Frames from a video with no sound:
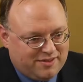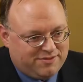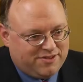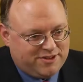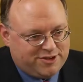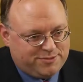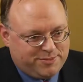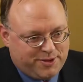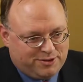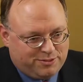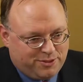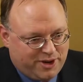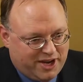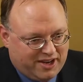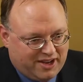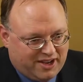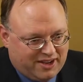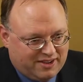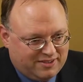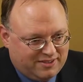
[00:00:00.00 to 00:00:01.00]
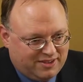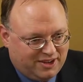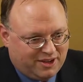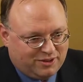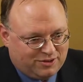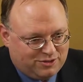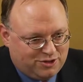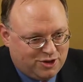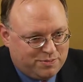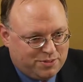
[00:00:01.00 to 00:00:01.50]
difference between a, you
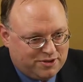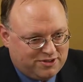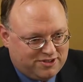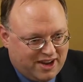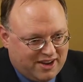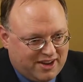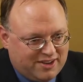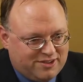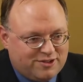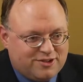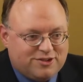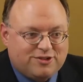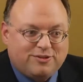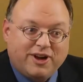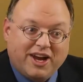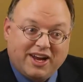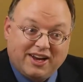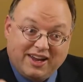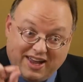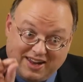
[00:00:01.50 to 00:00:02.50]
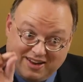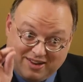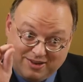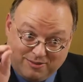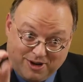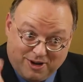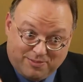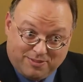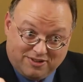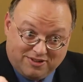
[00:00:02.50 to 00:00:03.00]
know, 2% interest rate and a
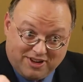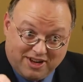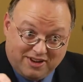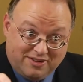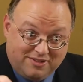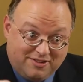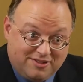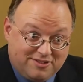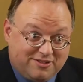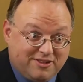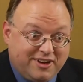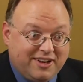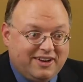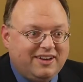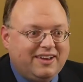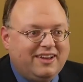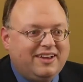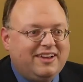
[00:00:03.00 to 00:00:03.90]
3% interest rate